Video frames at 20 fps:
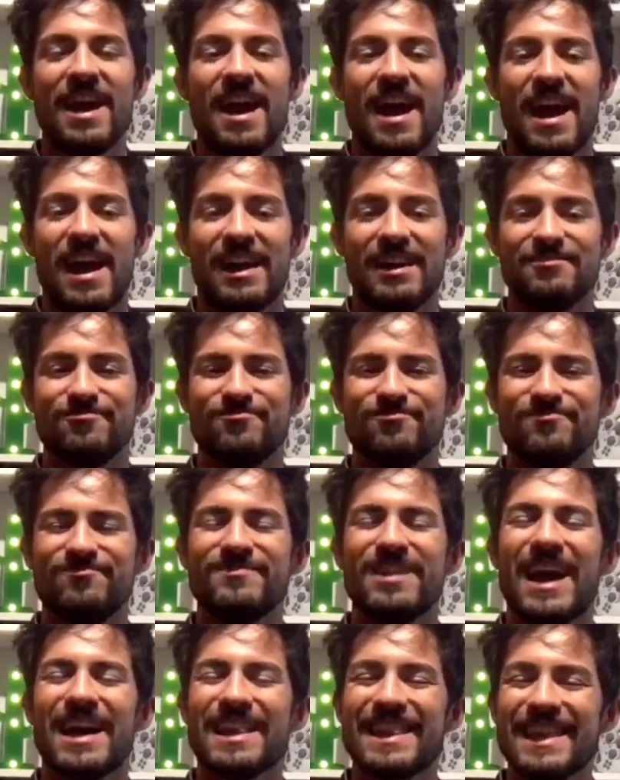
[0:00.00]

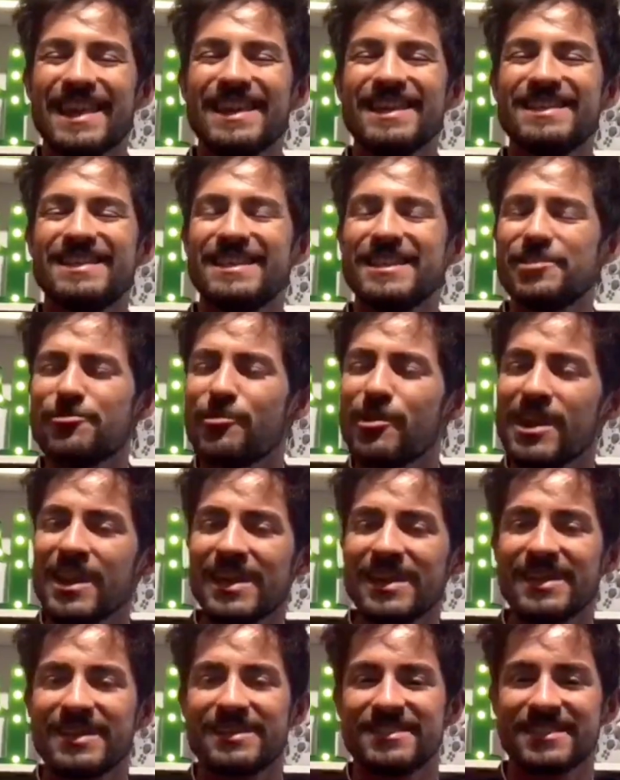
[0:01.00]
I think she really
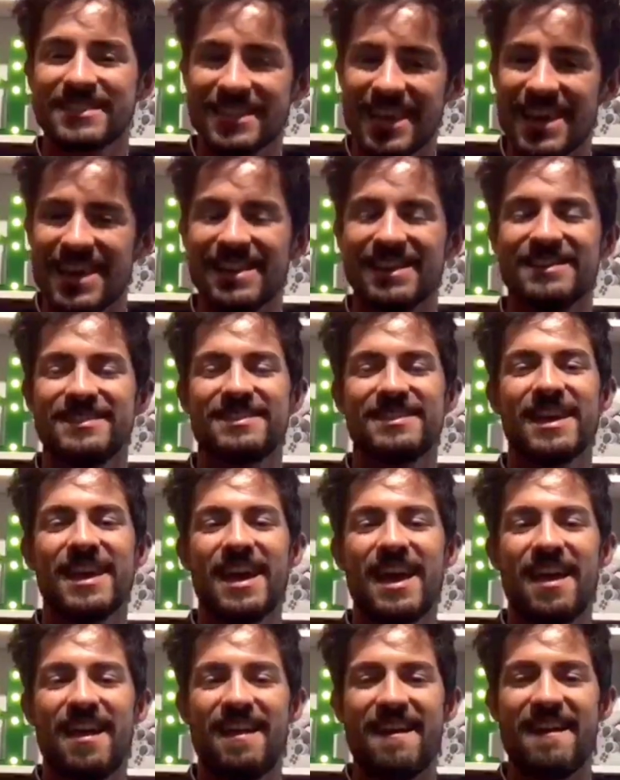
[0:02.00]
understands
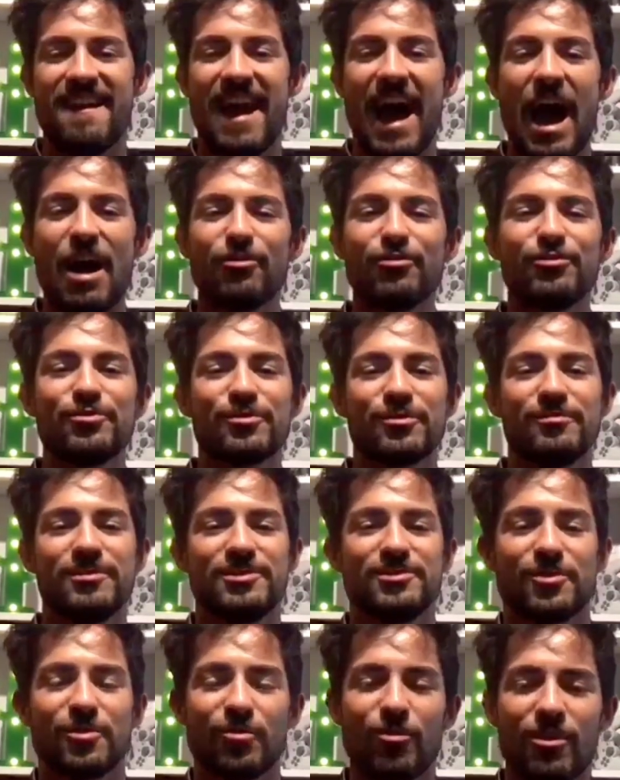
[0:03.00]
how
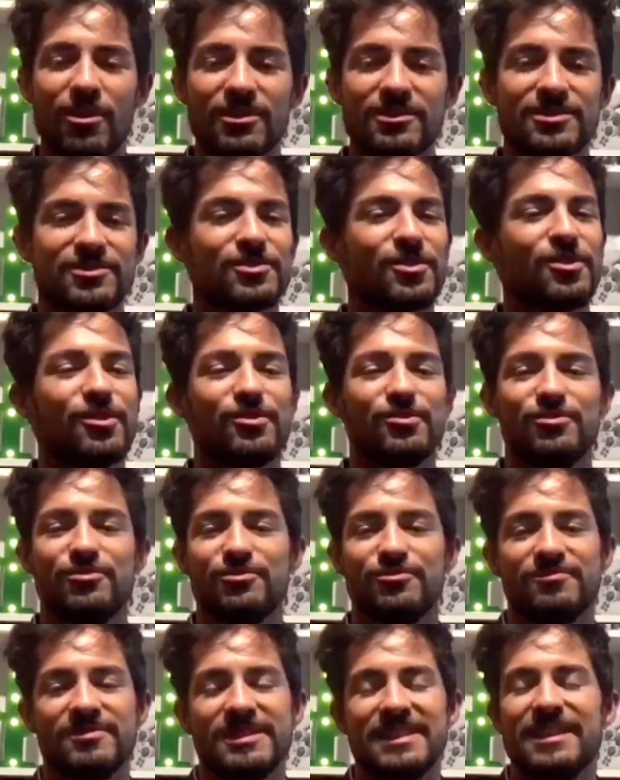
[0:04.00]
Eurovision works, so
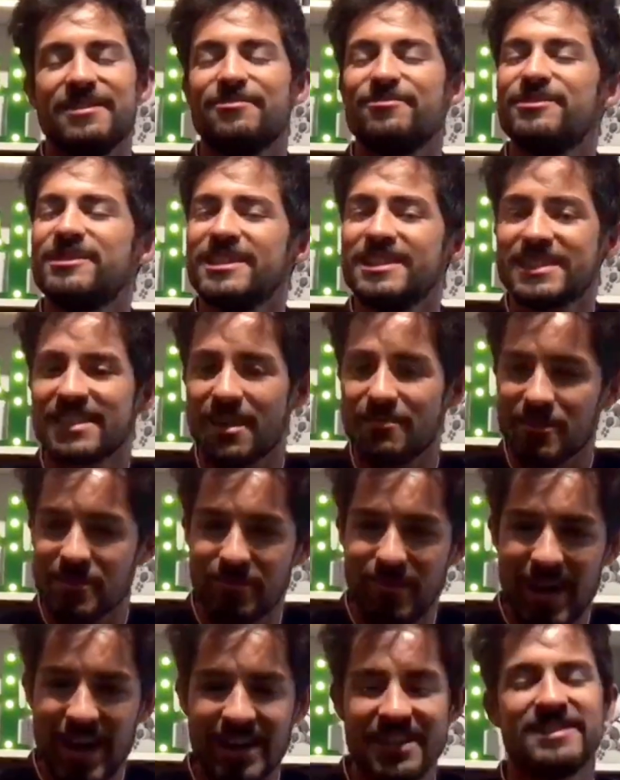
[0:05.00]
if she's coming
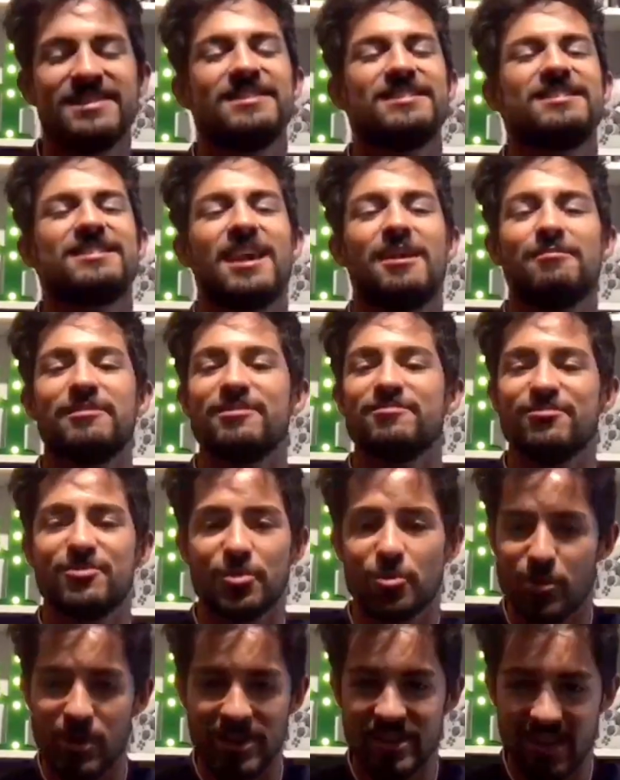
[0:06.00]
back, she's coming to
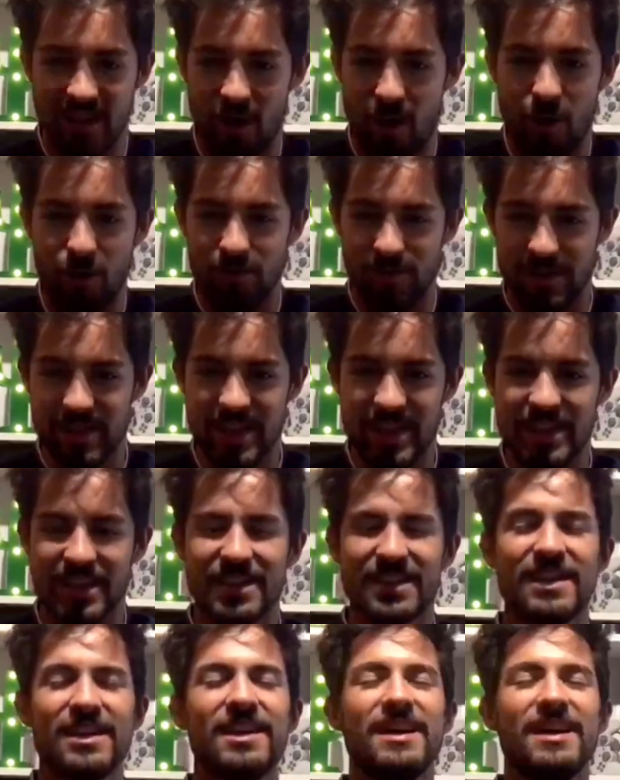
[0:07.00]
win the whole thing.